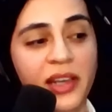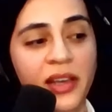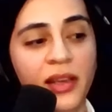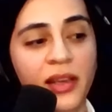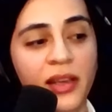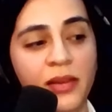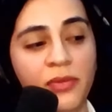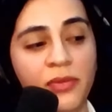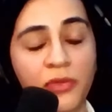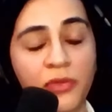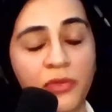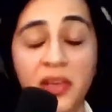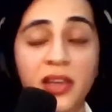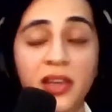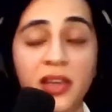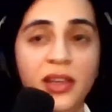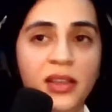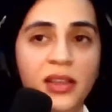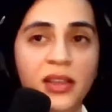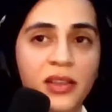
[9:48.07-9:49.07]
for
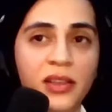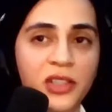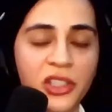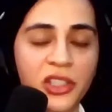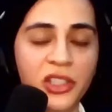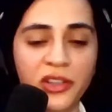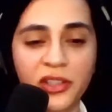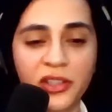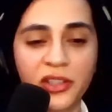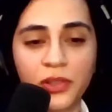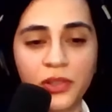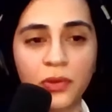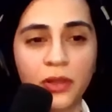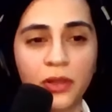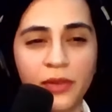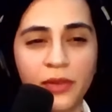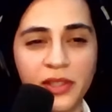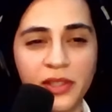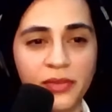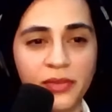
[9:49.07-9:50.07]
me in engineering school, it
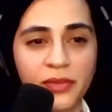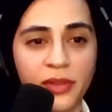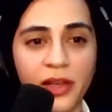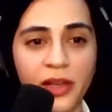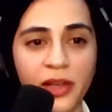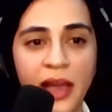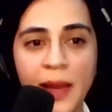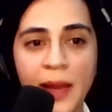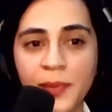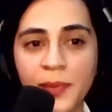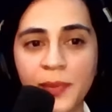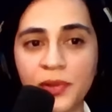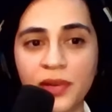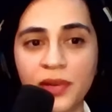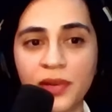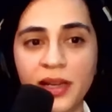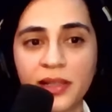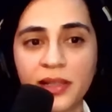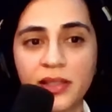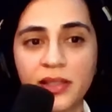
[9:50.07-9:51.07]
was a very
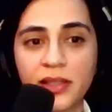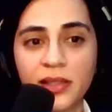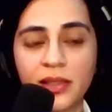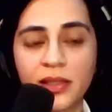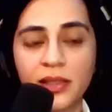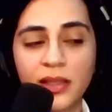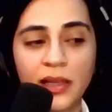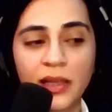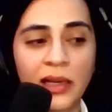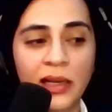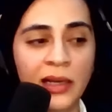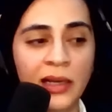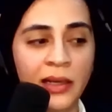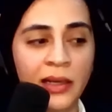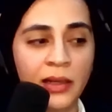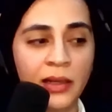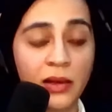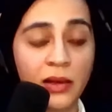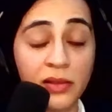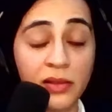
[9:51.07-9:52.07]
abstract
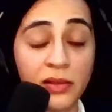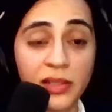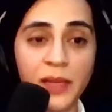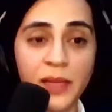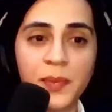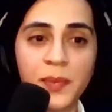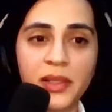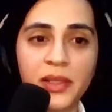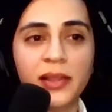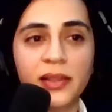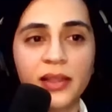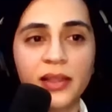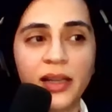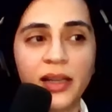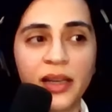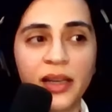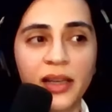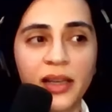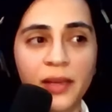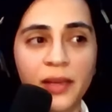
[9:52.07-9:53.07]
concept.
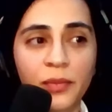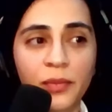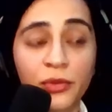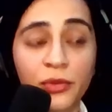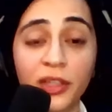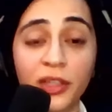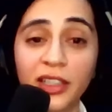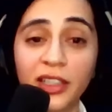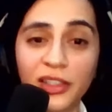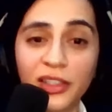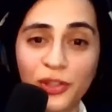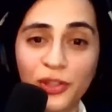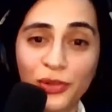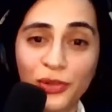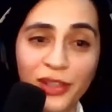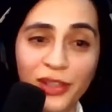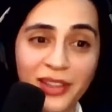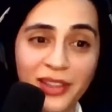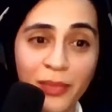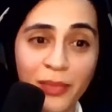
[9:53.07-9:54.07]
I am really
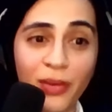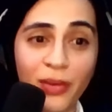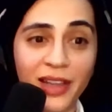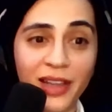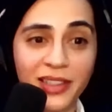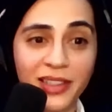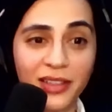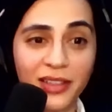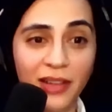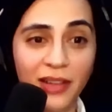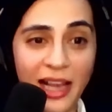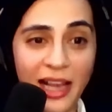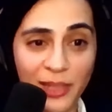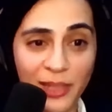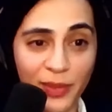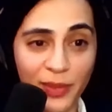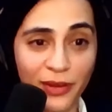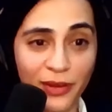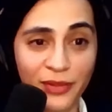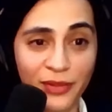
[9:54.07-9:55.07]
enjoying the practical
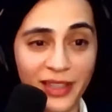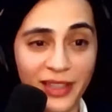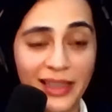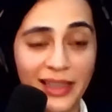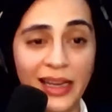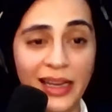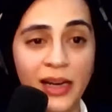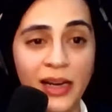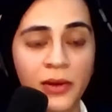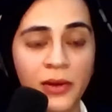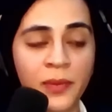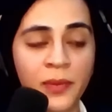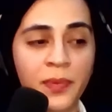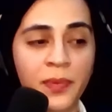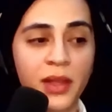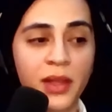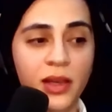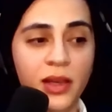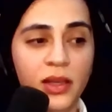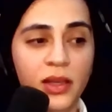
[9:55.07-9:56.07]
aspect of it now.
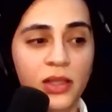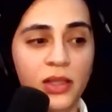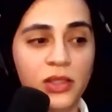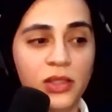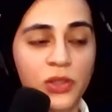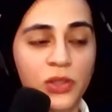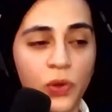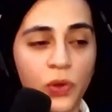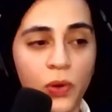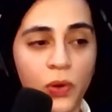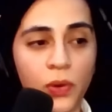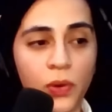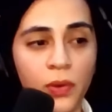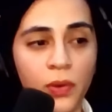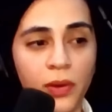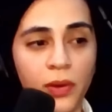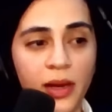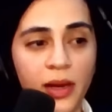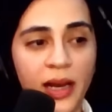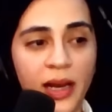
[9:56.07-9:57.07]

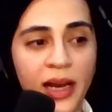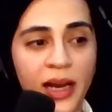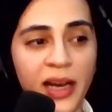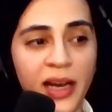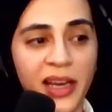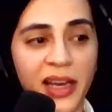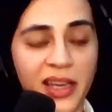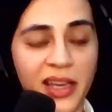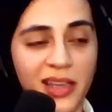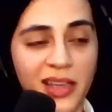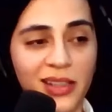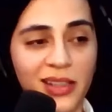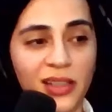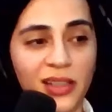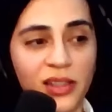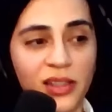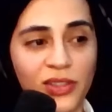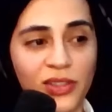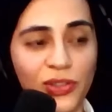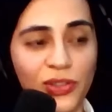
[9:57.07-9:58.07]
So I
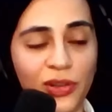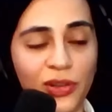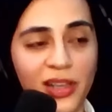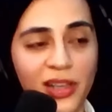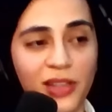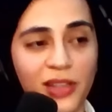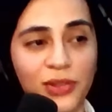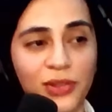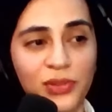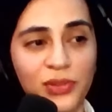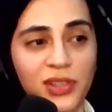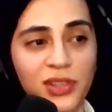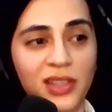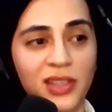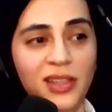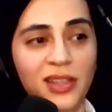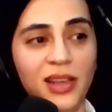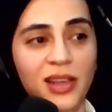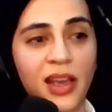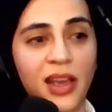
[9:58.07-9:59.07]
started
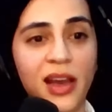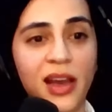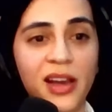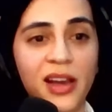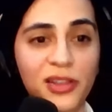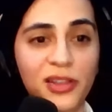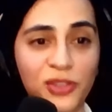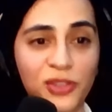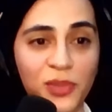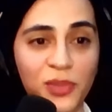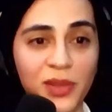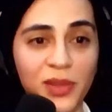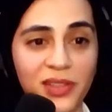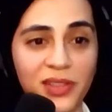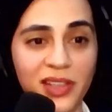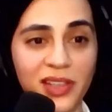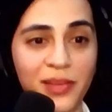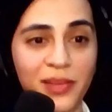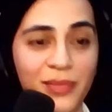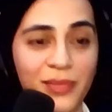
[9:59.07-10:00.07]
using AI just
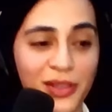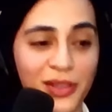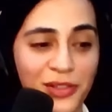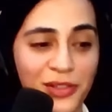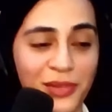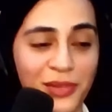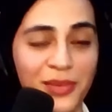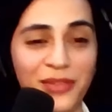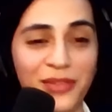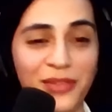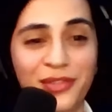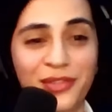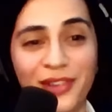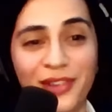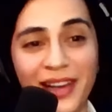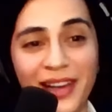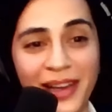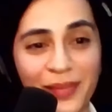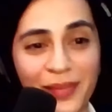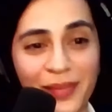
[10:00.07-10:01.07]
because I've mentioned before,
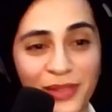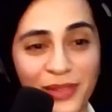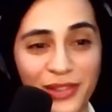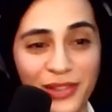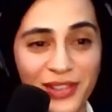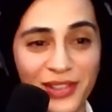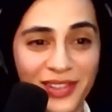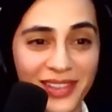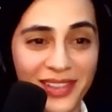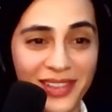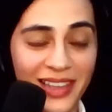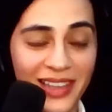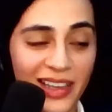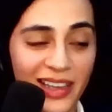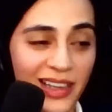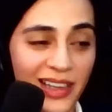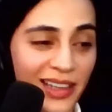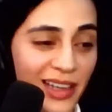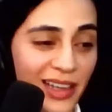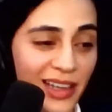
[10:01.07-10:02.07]
I
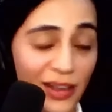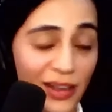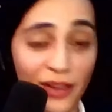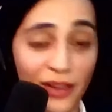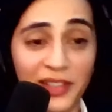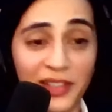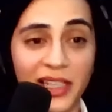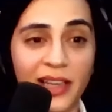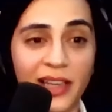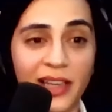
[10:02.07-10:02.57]
love tech,